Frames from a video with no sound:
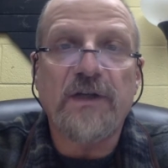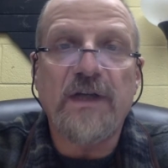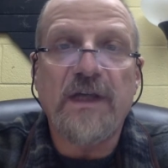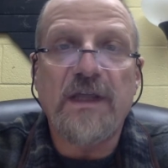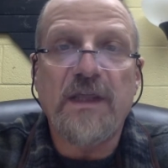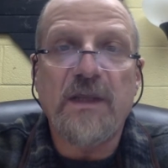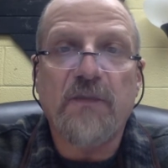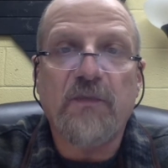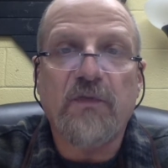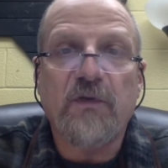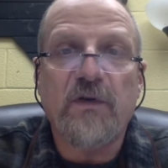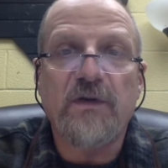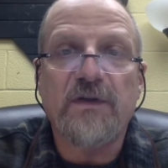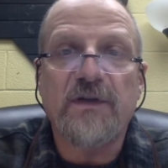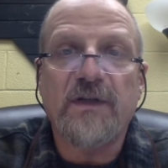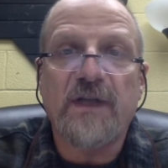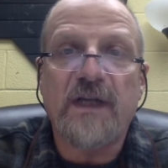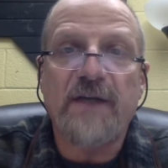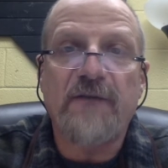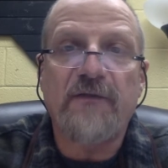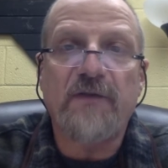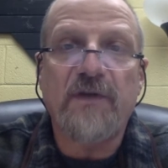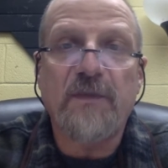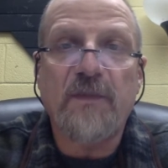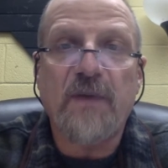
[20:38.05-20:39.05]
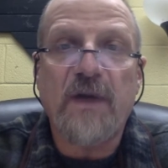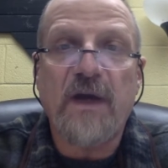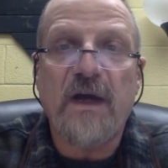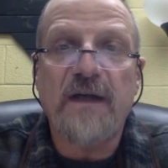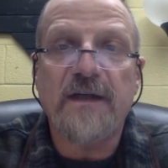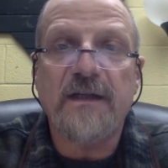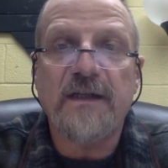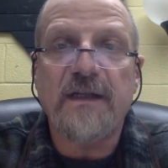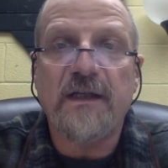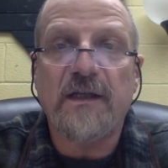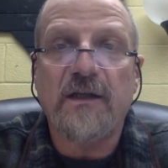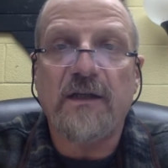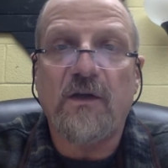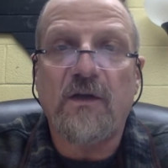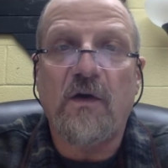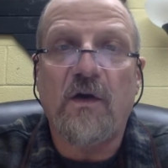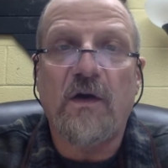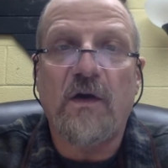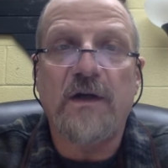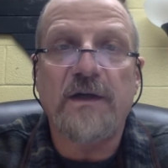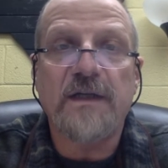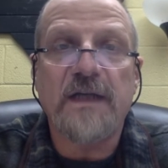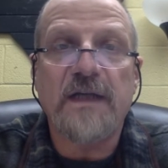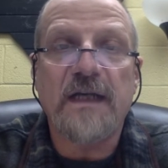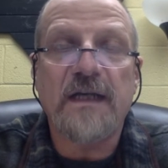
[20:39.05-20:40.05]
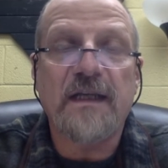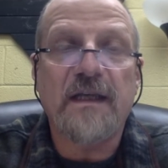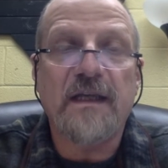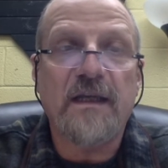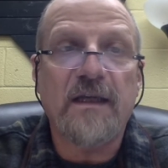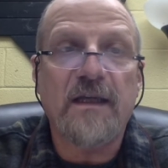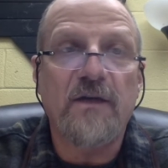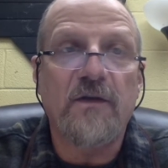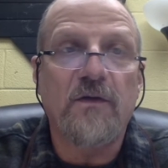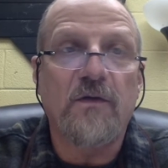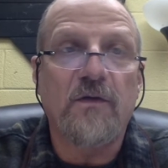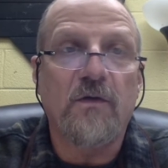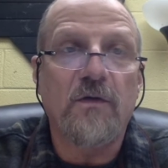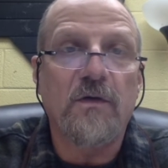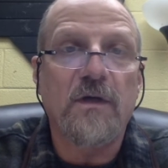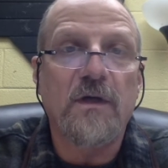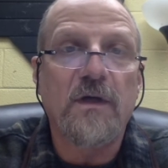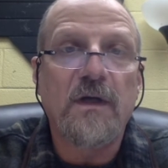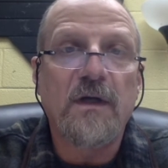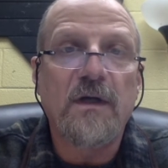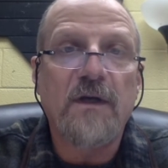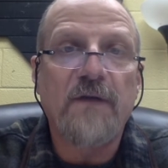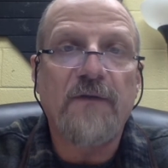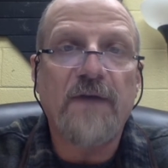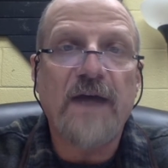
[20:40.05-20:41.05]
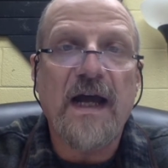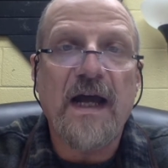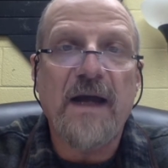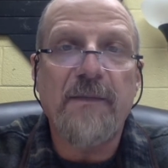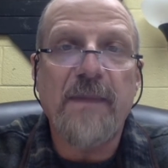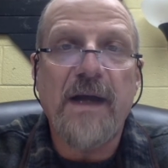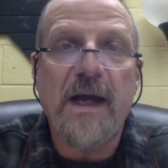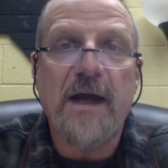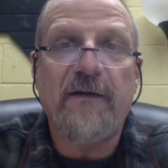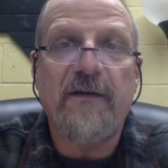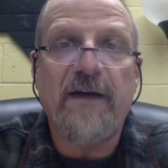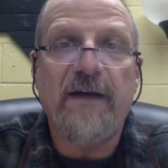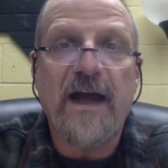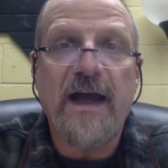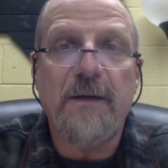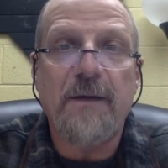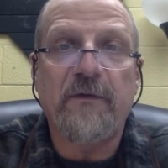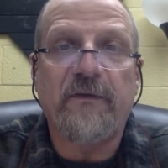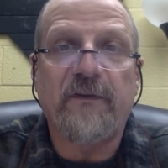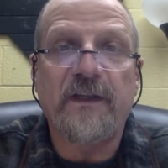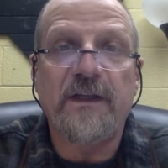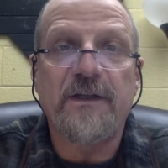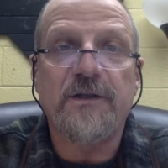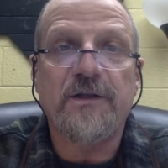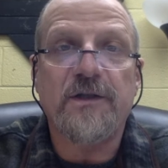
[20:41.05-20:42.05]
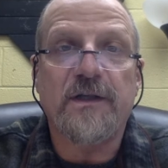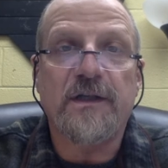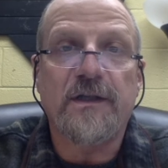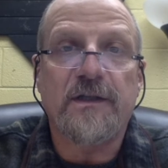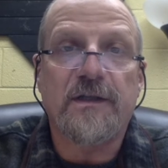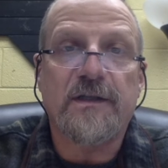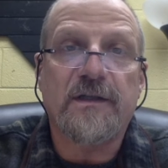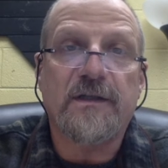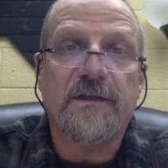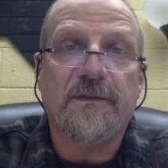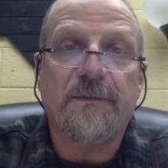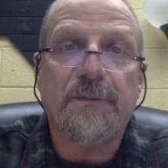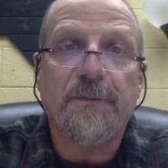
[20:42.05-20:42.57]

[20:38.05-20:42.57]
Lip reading: that the pro-slavery posse at Lawrence had killed 5 abolitionists.